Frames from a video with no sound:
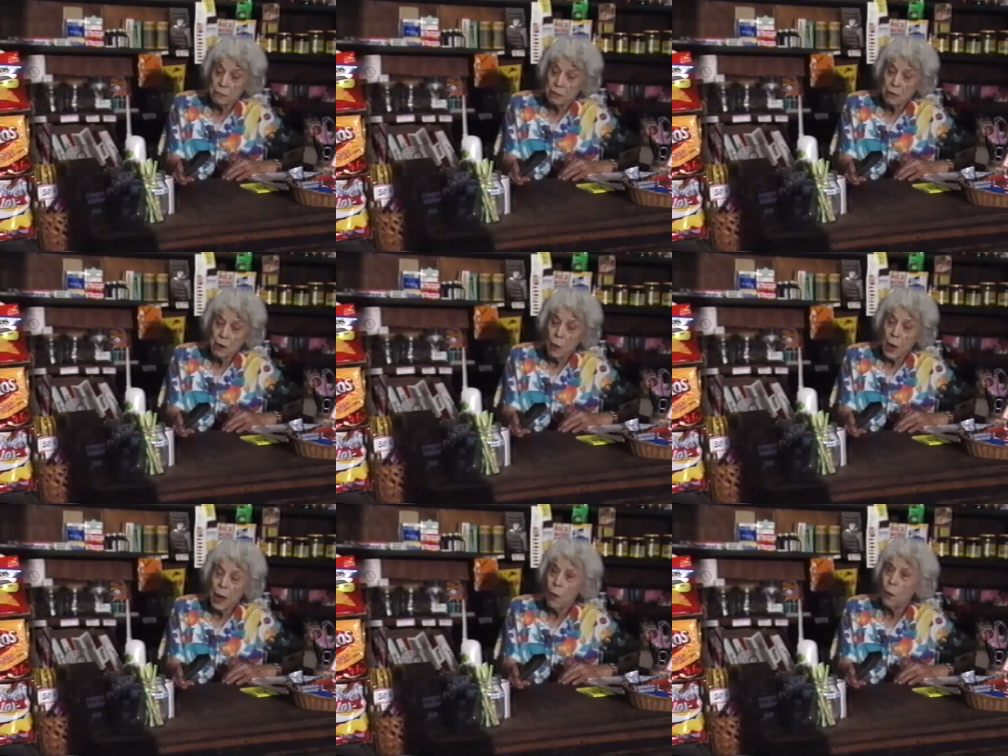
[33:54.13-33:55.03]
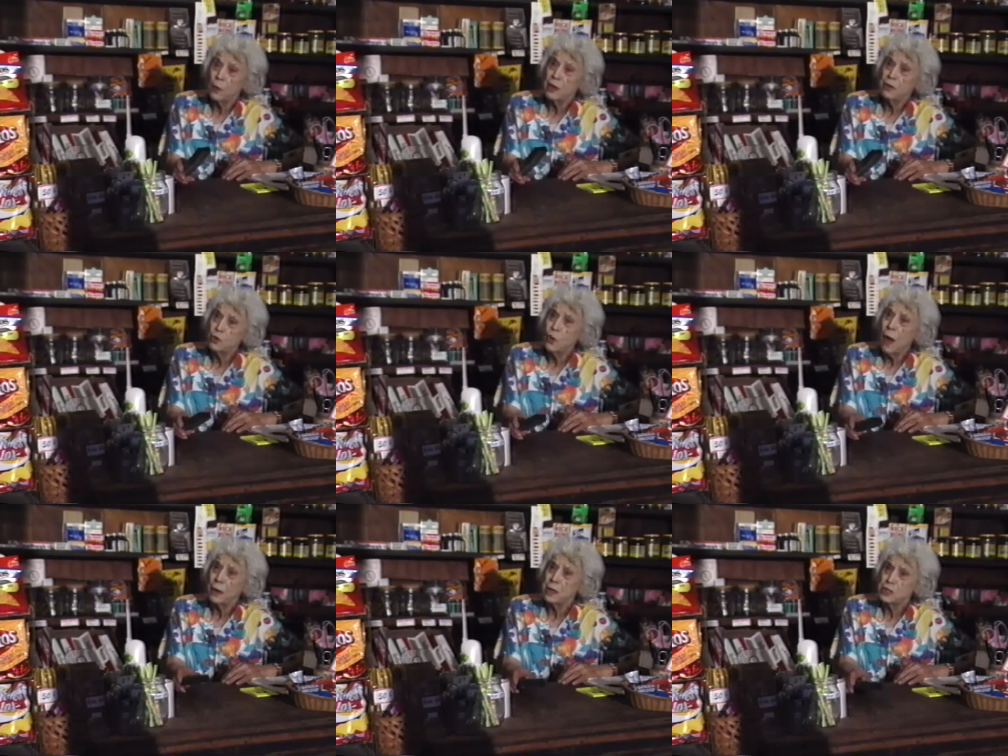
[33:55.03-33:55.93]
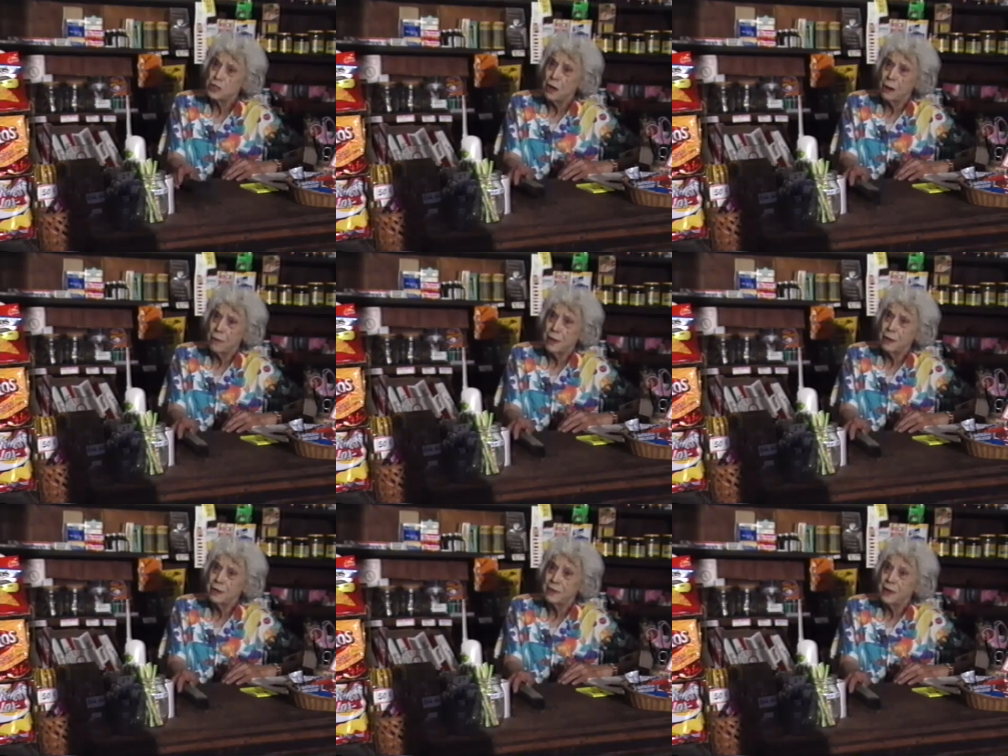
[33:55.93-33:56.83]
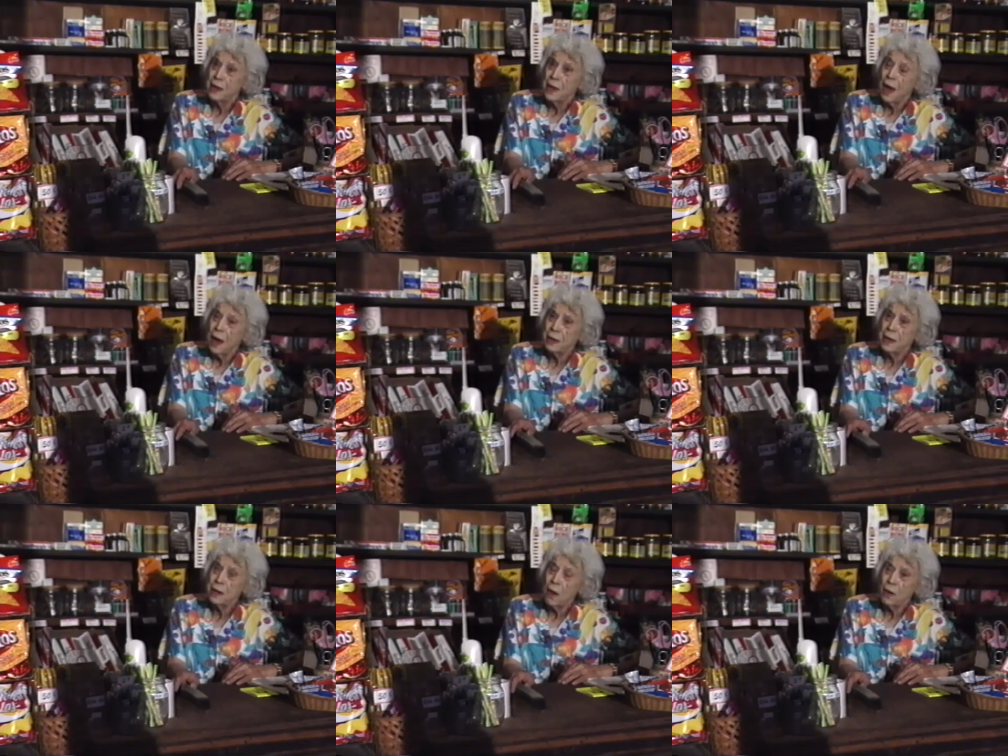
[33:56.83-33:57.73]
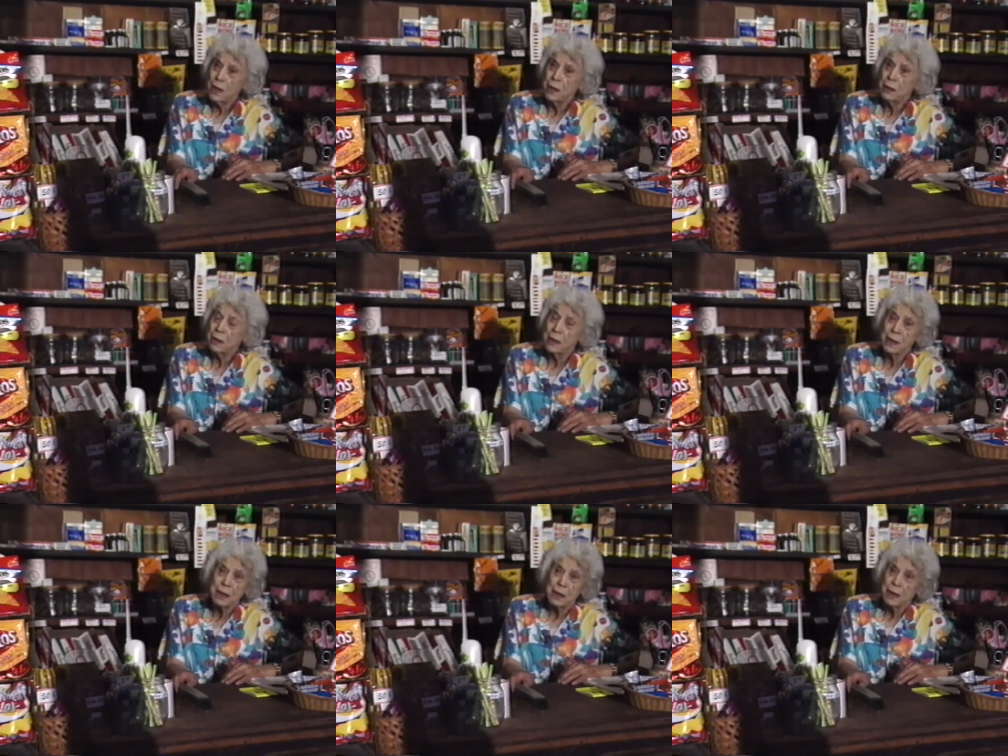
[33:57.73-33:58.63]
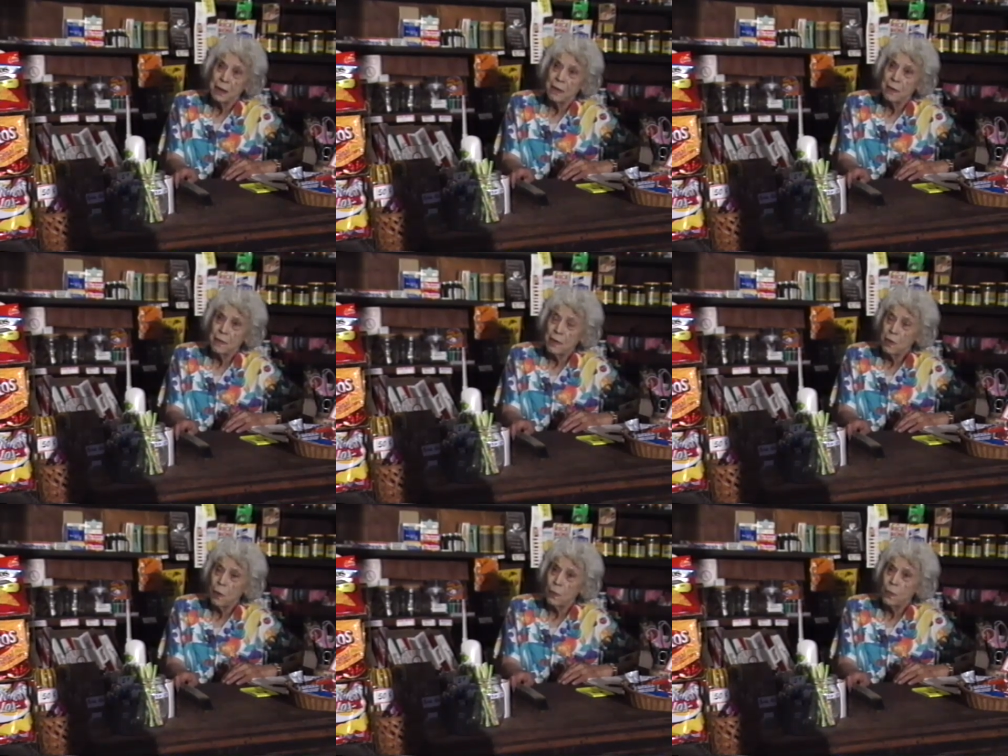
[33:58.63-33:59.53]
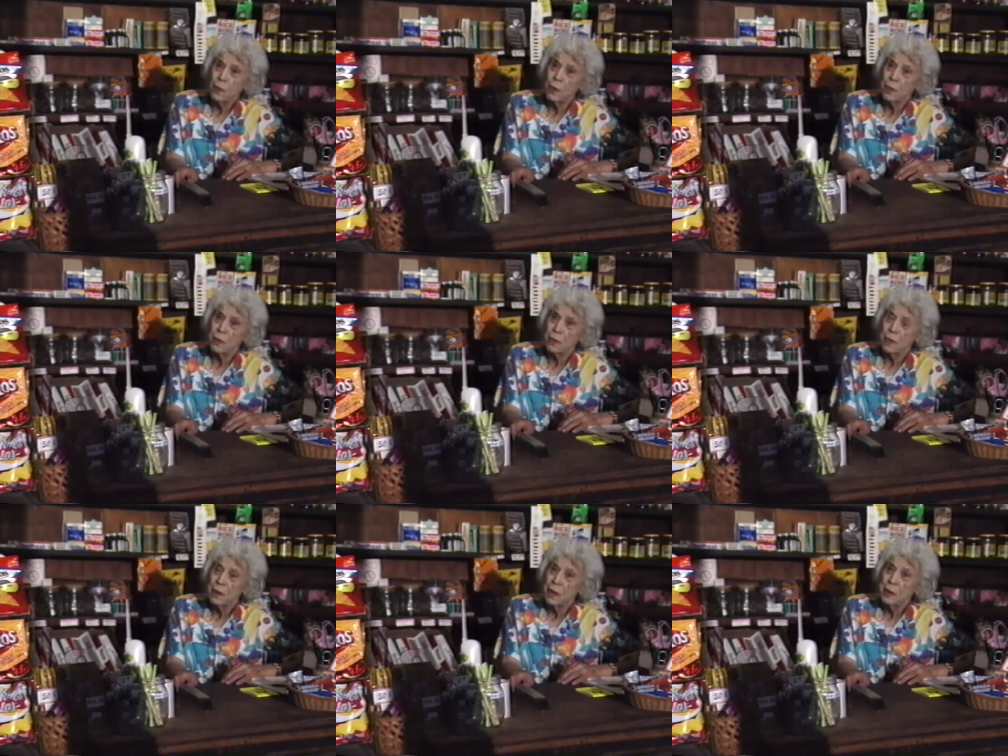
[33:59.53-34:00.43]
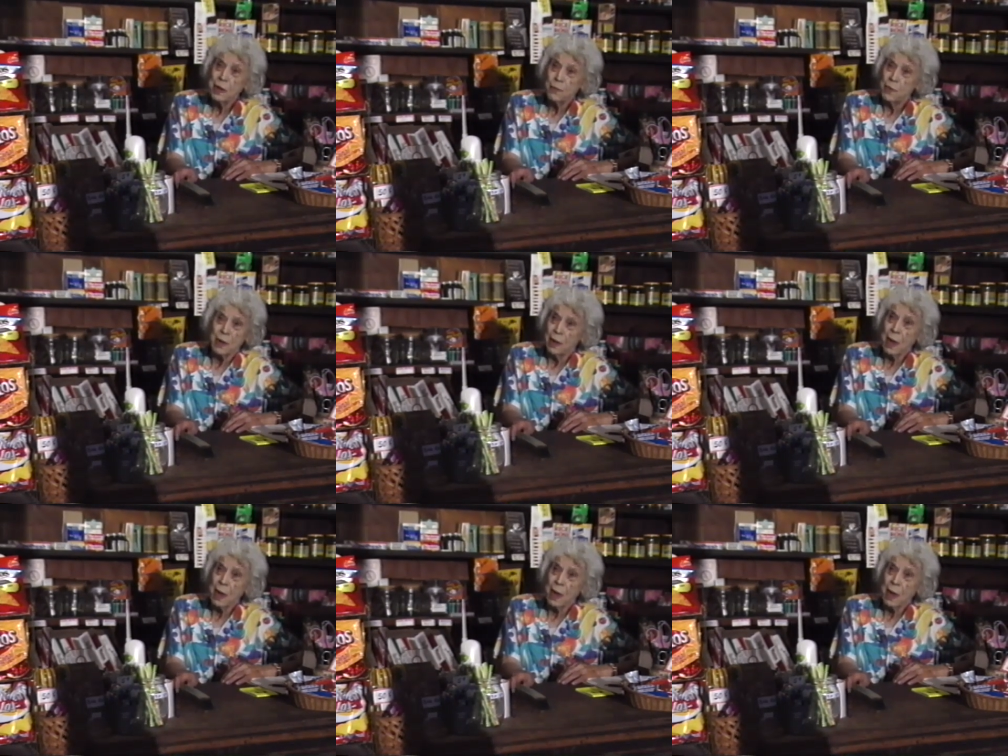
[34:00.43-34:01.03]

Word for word: to, to know how old this rocking chair is, I can hardly, you know, give you